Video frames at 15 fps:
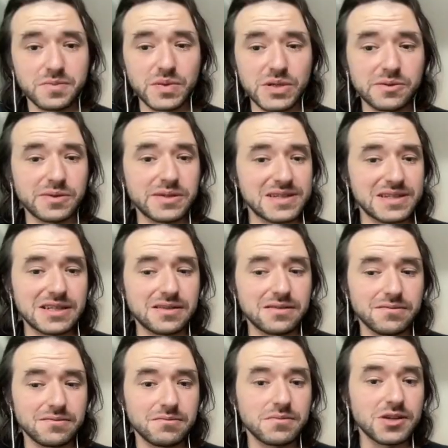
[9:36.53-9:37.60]
we
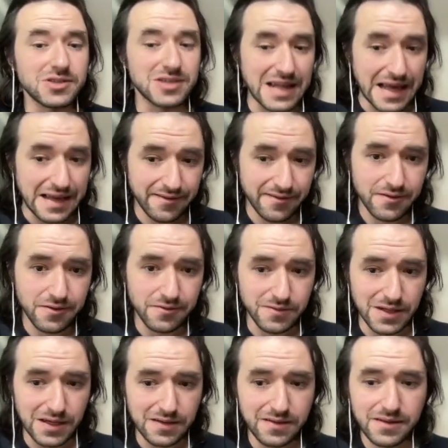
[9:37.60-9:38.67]
see much less of
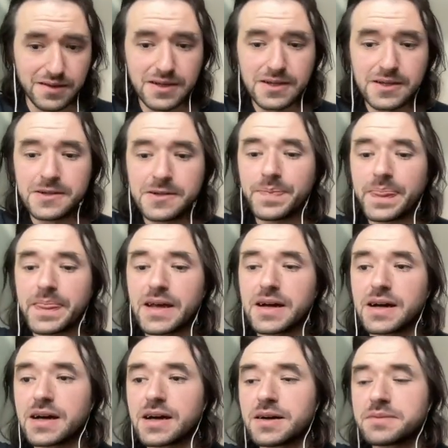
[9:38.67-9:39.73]
that.
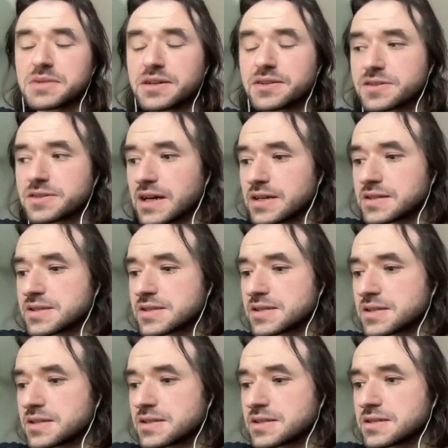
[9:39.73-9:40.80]
So
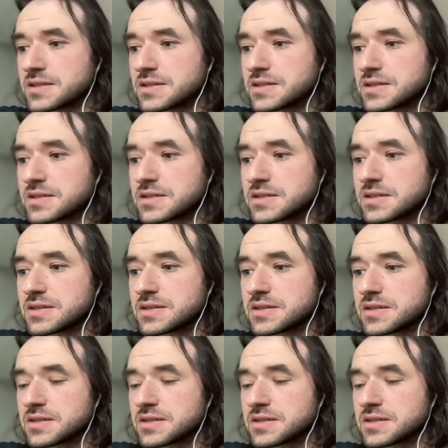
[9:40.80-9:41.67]
that's kind